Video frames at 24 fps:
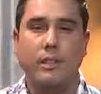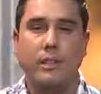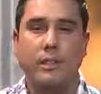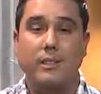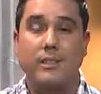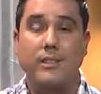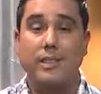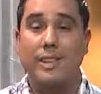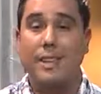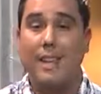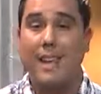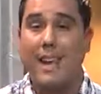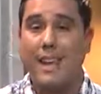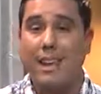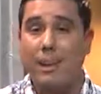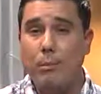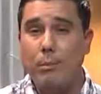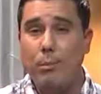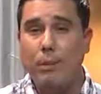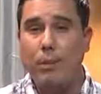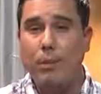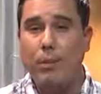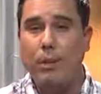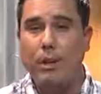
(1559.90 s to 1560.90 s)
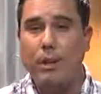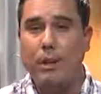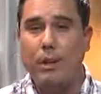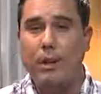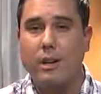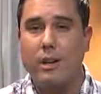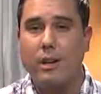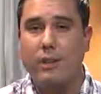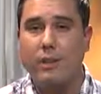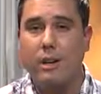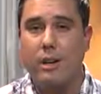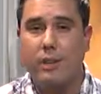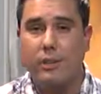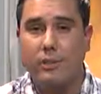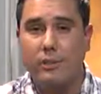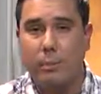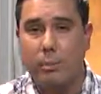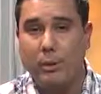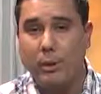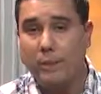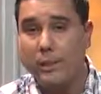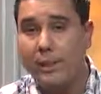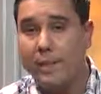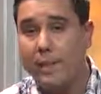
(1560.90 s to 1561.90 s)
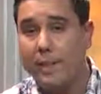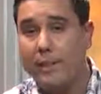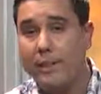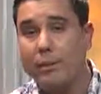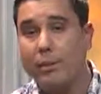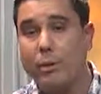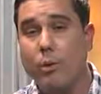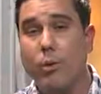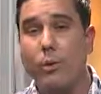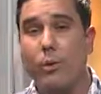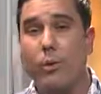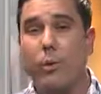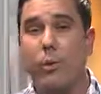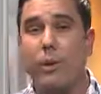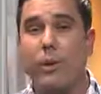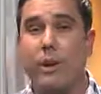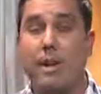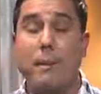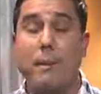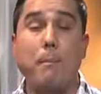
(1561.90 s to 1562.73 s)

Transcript: To enable an expiry date or